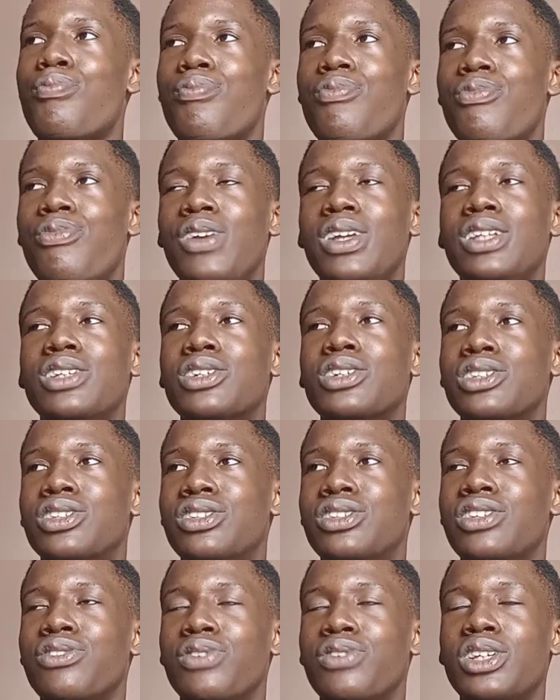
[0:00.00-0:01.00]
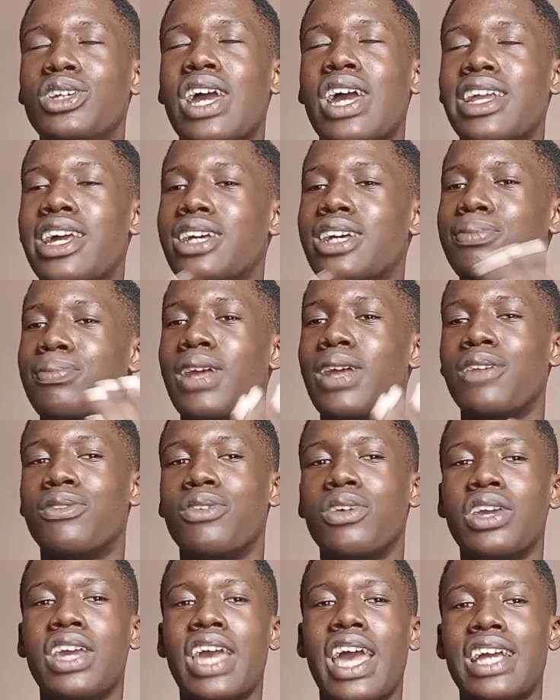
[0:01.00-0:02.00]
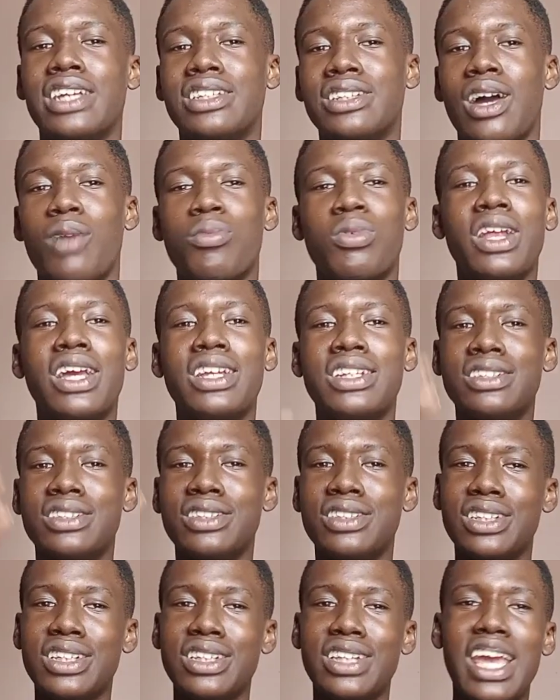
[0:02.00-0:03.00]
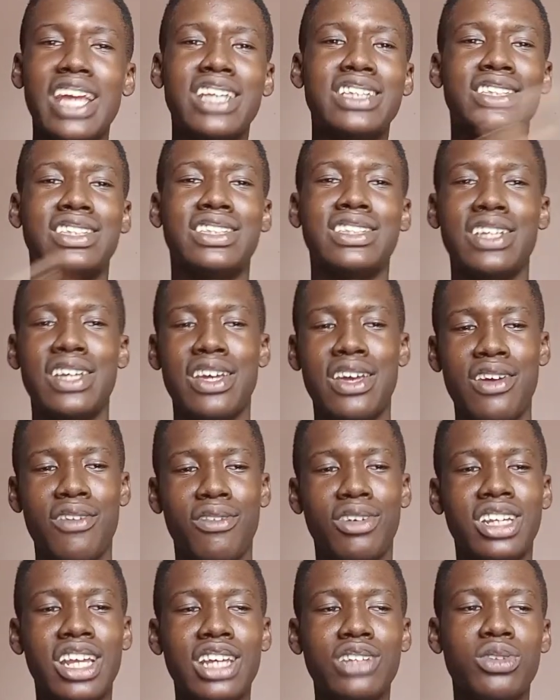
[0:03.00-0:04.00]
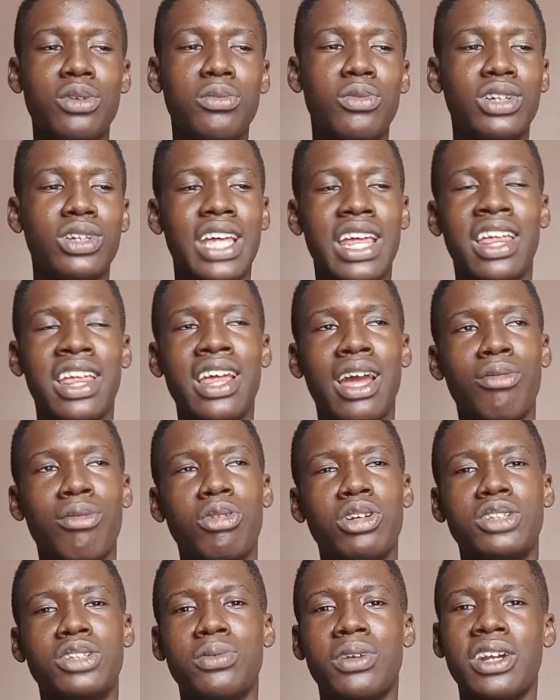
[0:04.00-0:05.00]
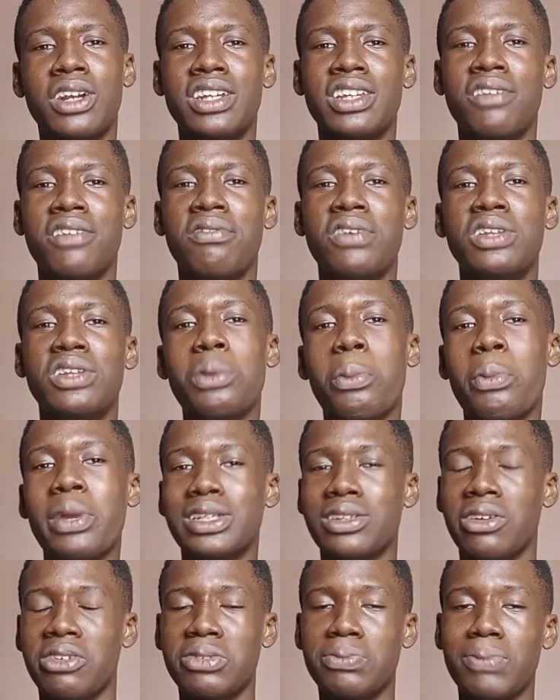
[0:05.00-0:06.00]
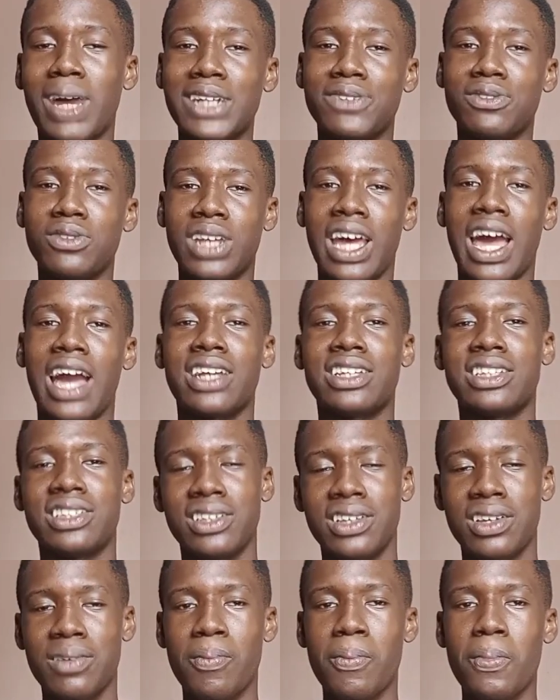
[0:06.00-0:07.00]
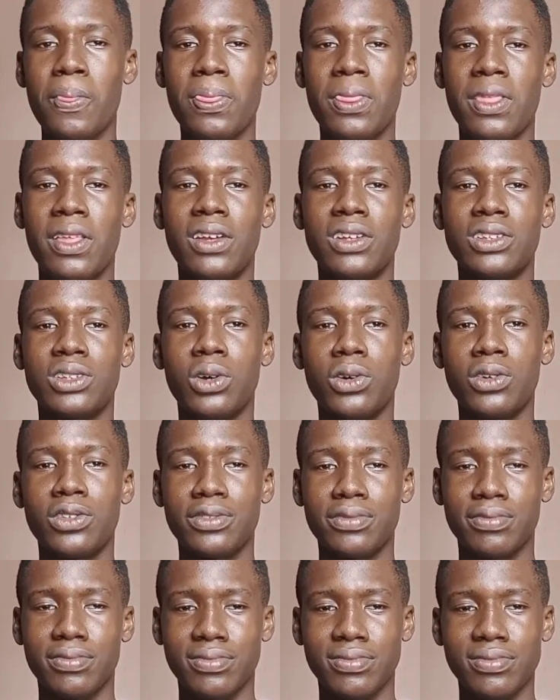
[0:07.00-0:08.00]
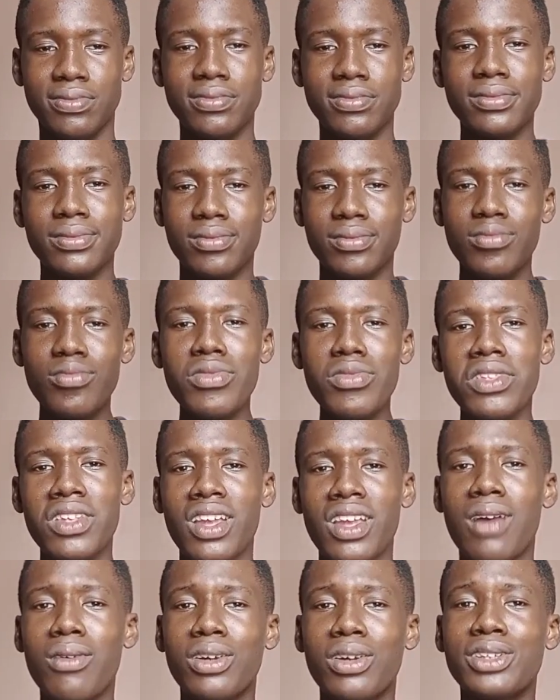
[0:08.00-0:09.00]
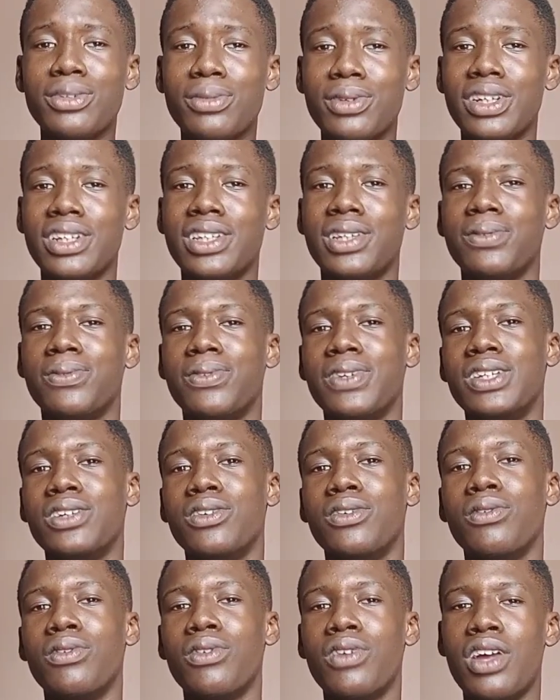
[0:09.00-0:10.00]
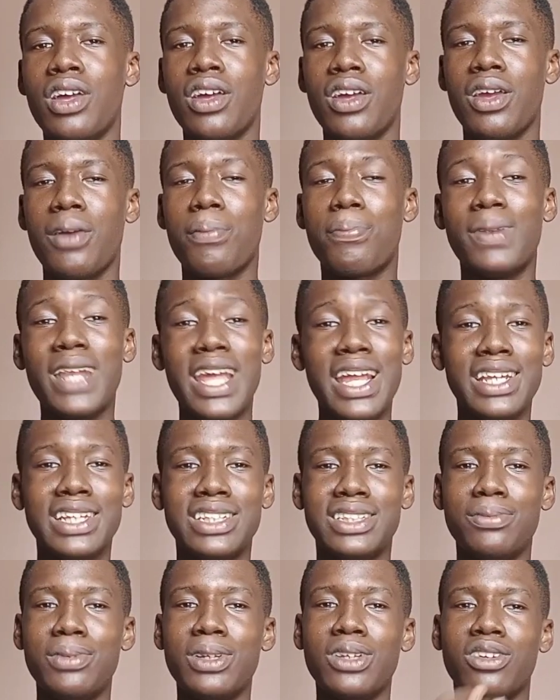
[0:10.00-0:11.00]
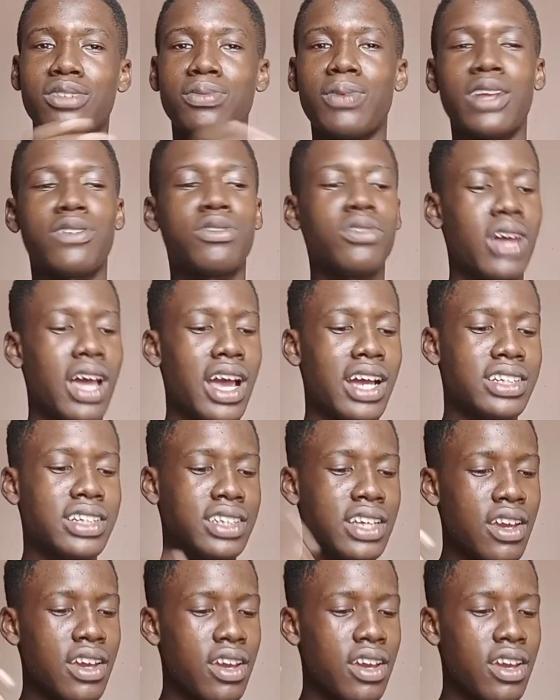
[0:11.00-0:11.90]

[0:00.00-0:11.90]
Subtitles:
video ideas planned for you guys. So I'm creating the next for the next 1 month. I think I'm going to be creating a video based on smartphone hacks. So I'm going to be creating a playlist based on smartphone hacks,